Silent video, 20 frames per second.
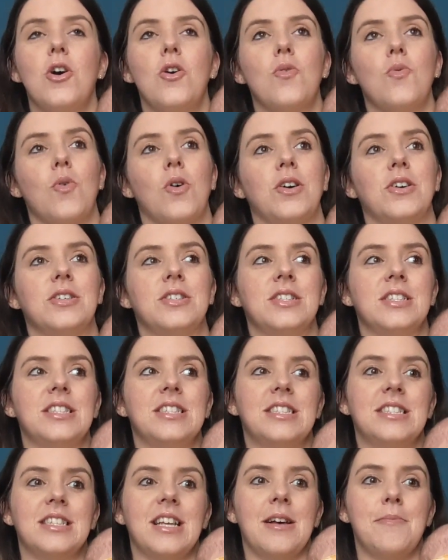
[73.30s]
was
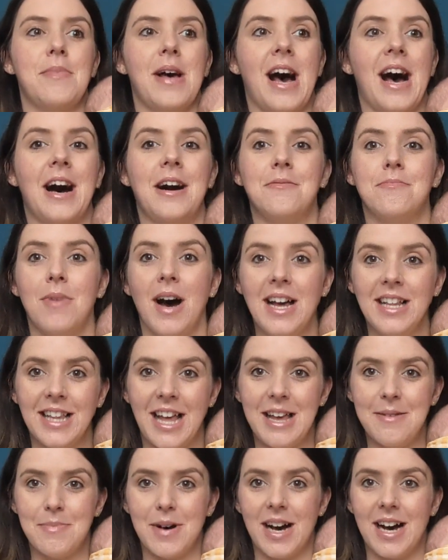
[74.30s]
about my
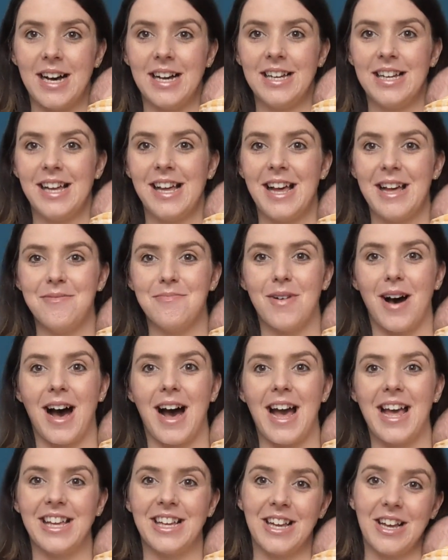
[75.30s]
labor and
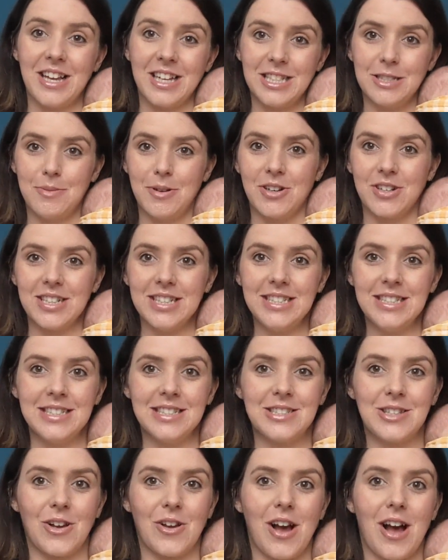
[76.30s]
my
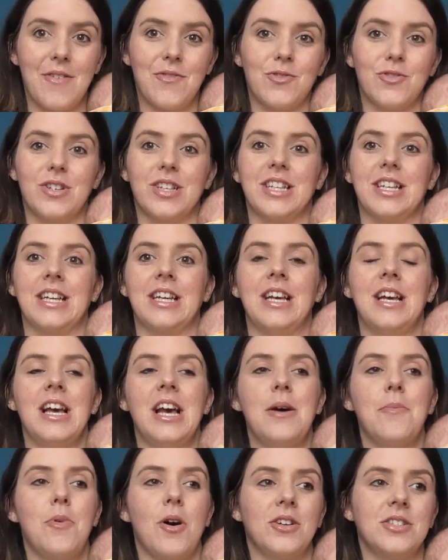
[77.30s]
experience, so I have a really
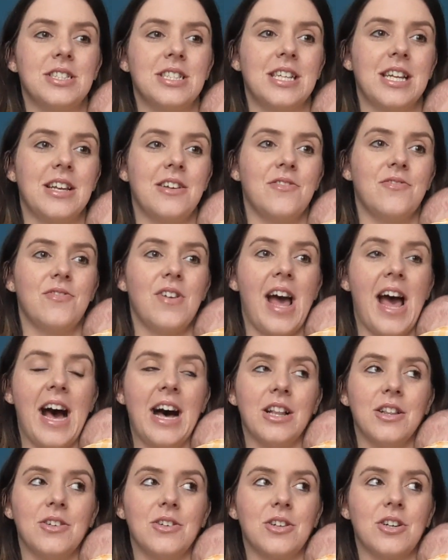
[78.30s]
positive
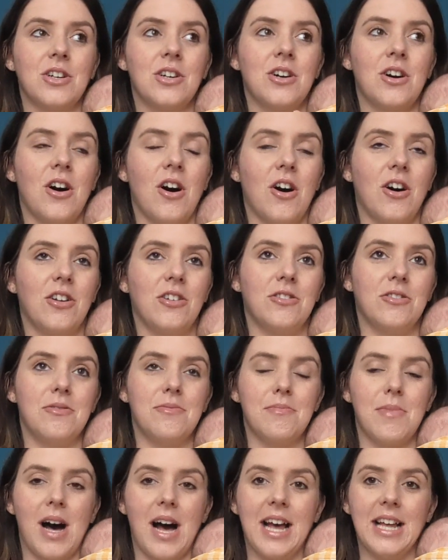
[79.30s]
outlook on
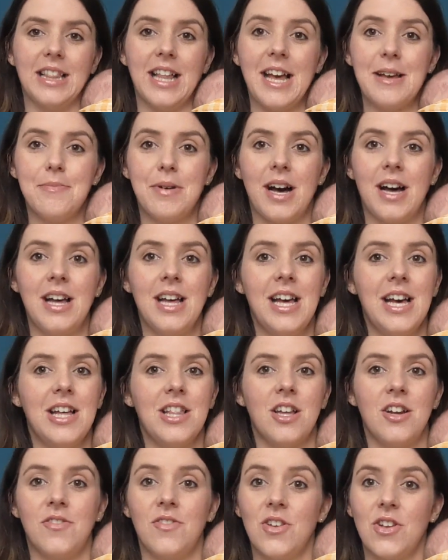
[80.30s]
my labor.
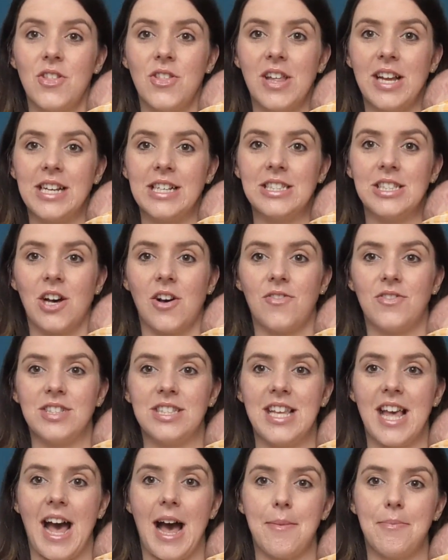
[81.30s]
There are a few things that
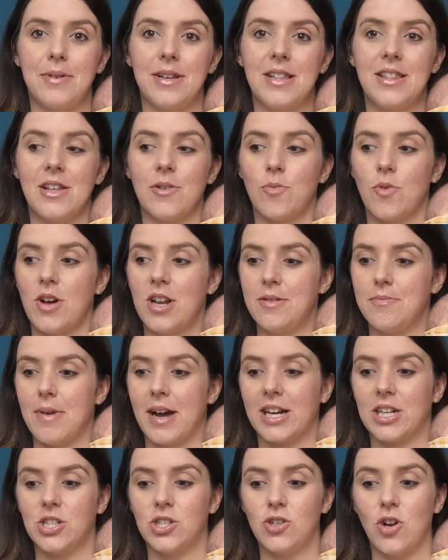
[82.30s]
obviously happened that weren't in
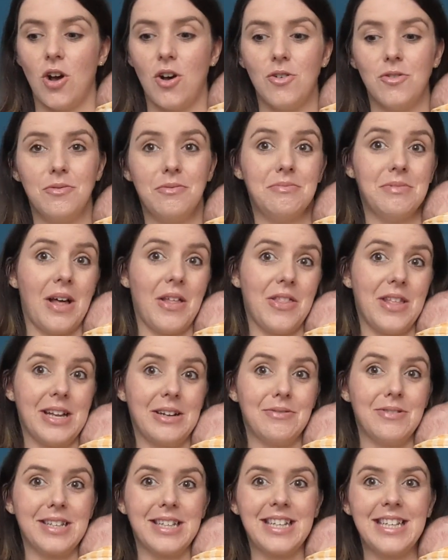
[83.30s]
my control.
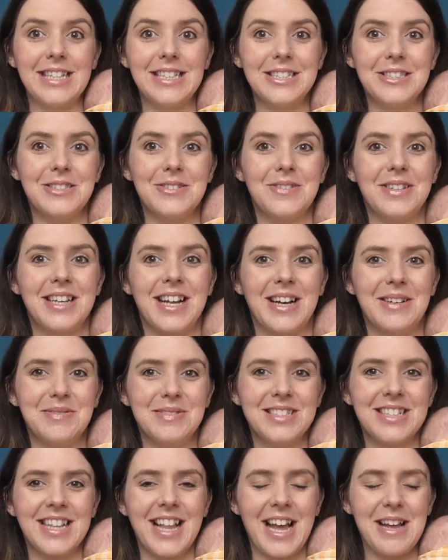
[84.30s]
Nothing really is when it
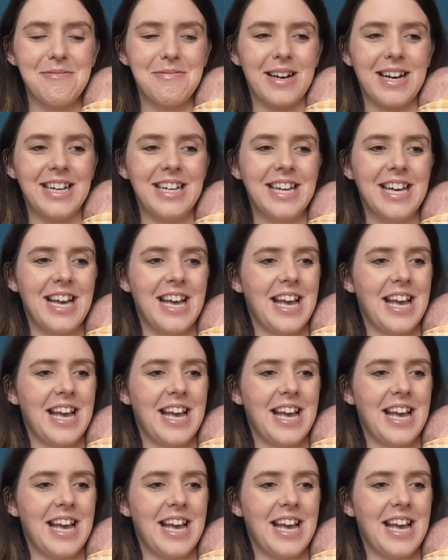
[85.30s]
comes to labor,